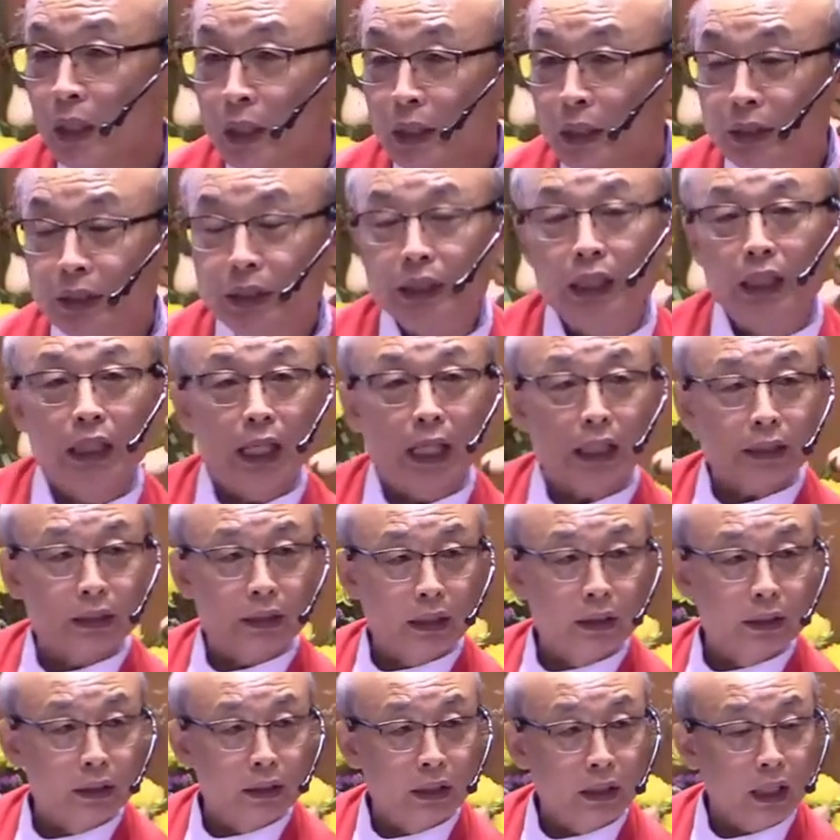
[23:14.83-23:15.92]

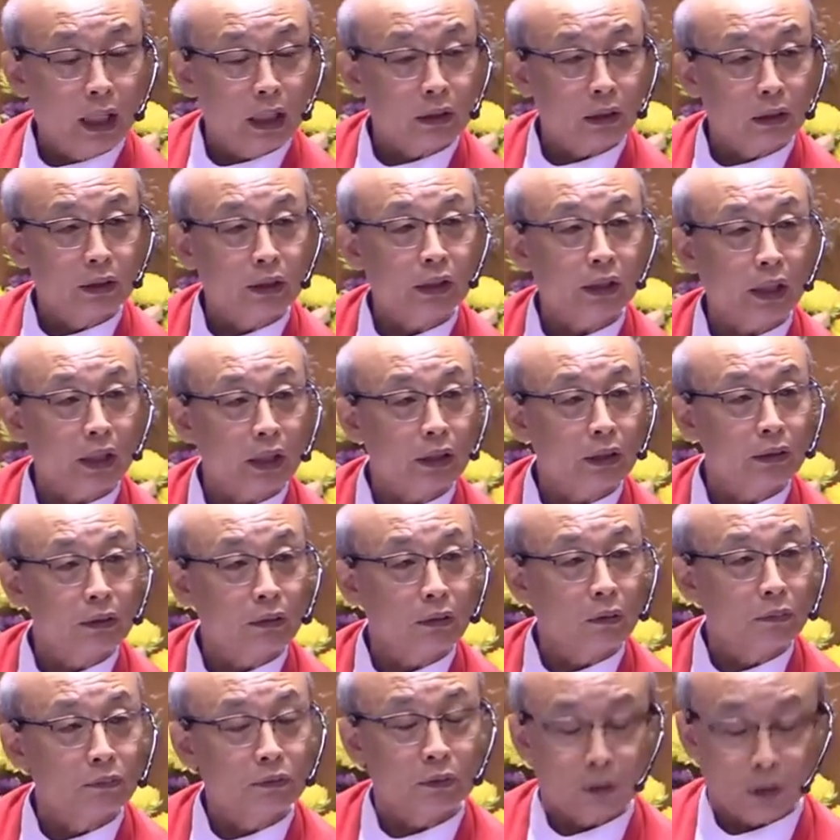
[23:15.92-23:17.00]
neglecting the other character
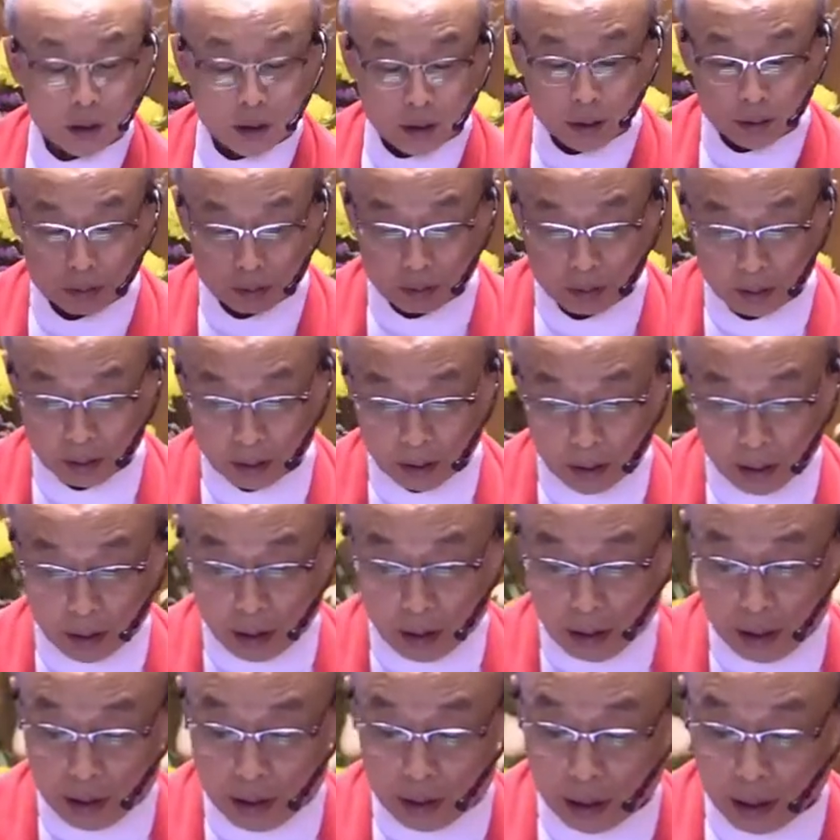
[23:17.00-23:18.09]
of God
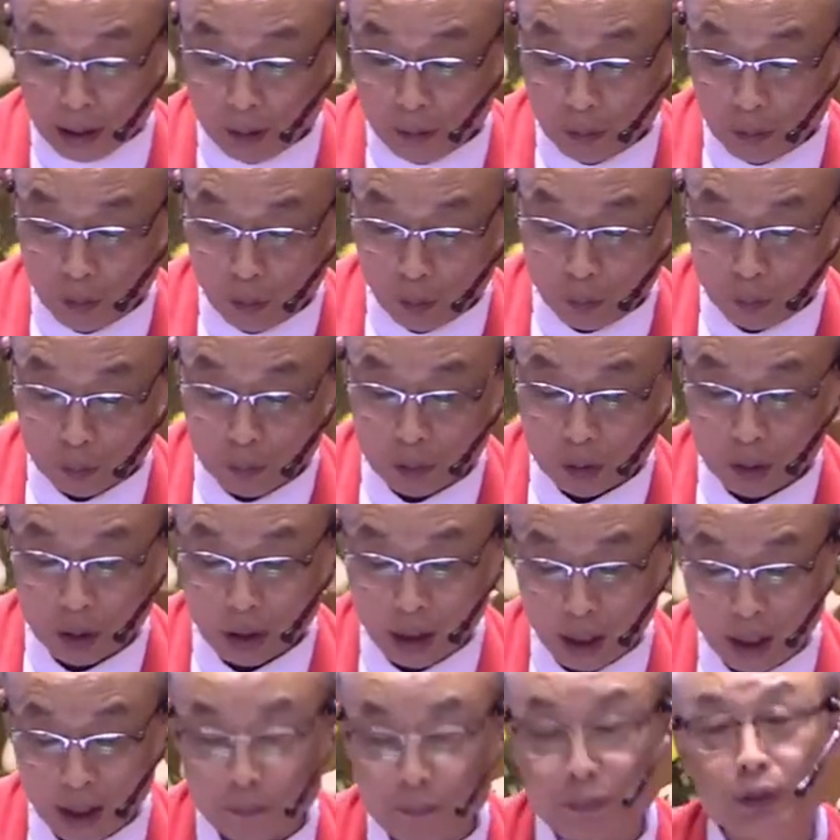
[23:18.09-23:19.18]
in their own
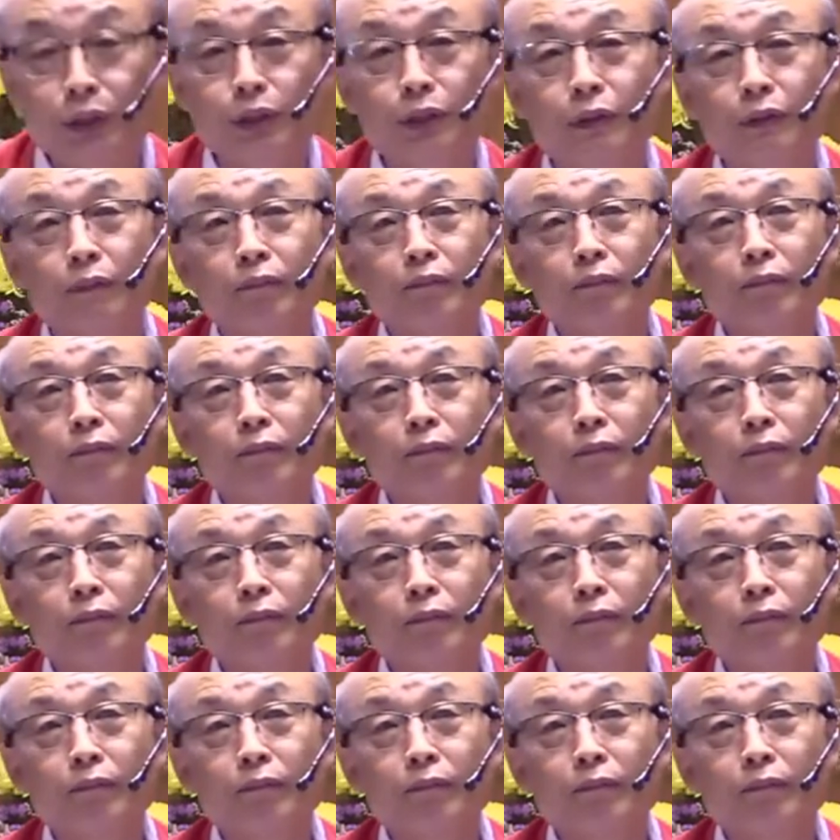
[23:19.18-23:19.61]
lives.